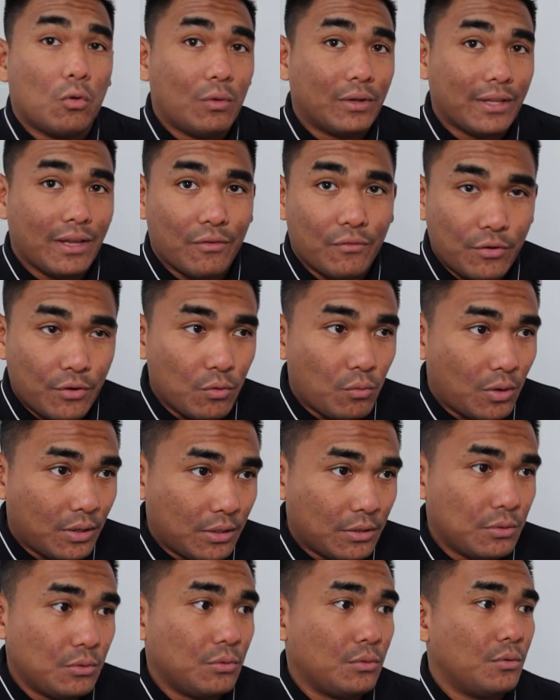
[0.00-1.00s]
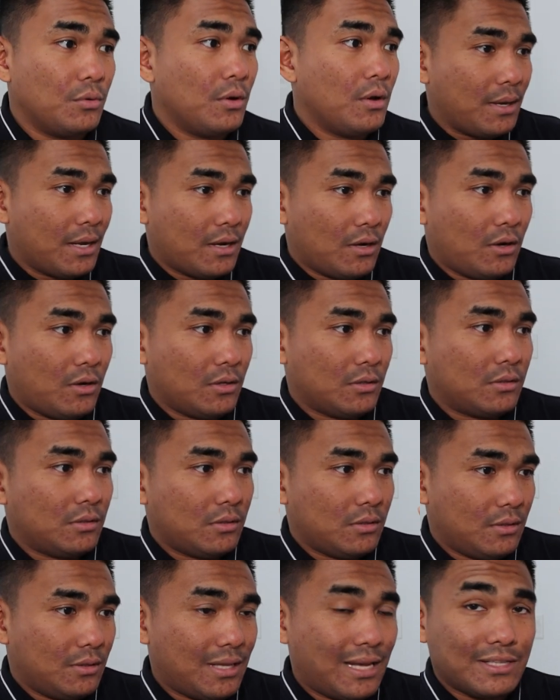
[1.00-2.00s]
or whatever you want to do,
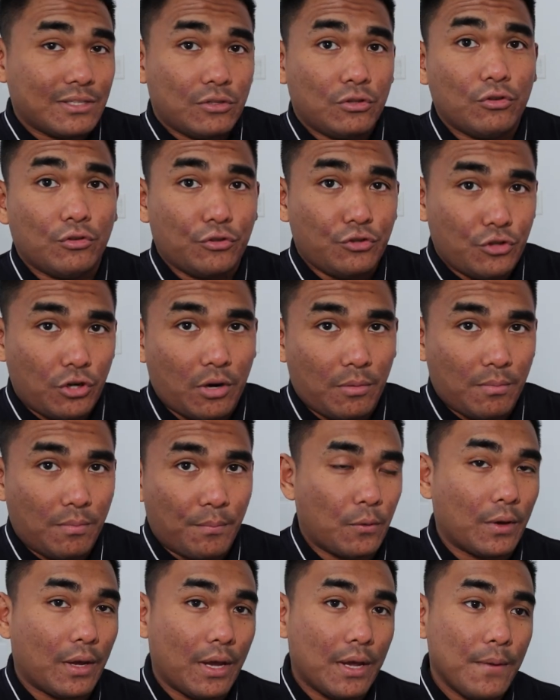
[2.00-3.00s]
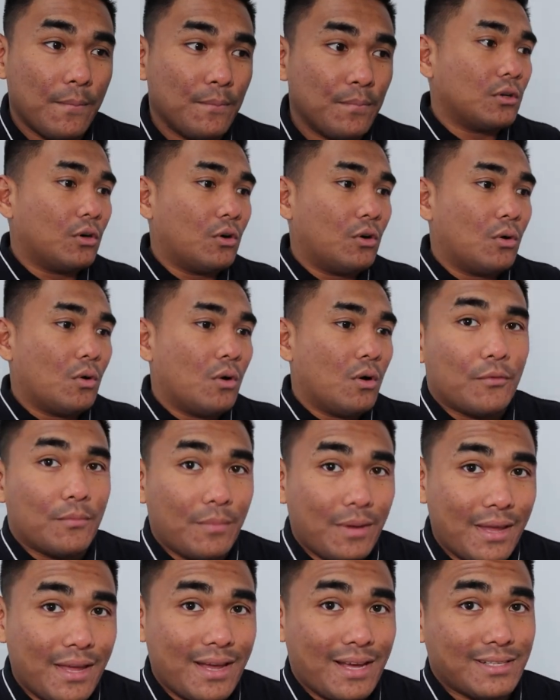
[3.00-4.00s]
because that's their job, okay? So for
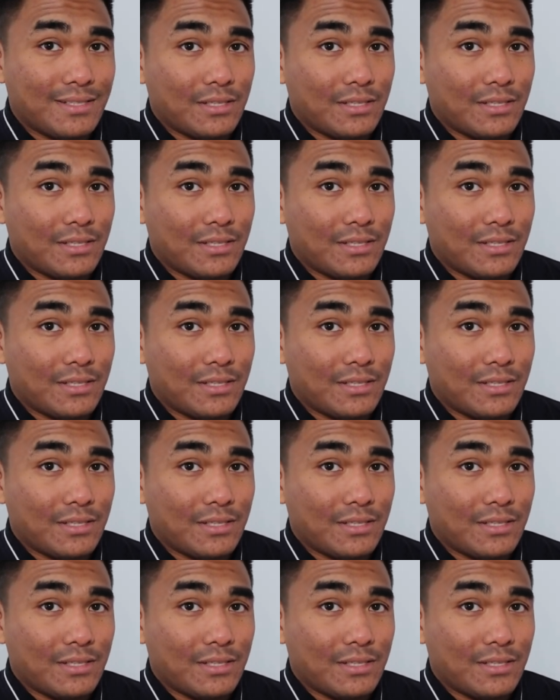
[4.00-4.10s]
me